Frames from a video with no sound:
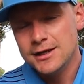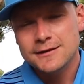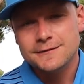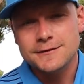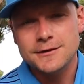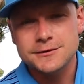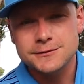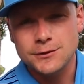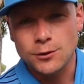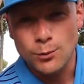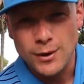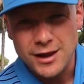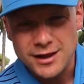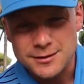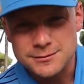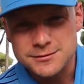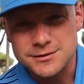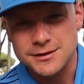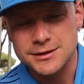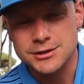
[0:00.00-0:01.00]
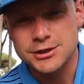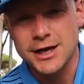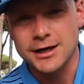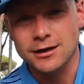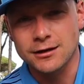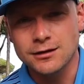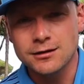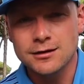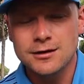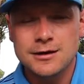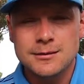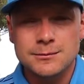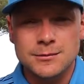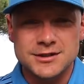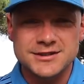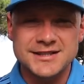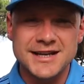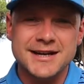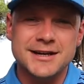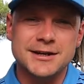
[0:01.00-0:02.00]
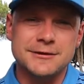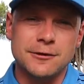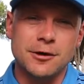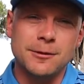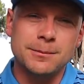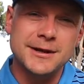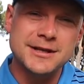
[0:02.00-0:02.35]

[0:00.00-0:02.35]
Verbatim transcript: first of all, welcome to the channel, but second of all,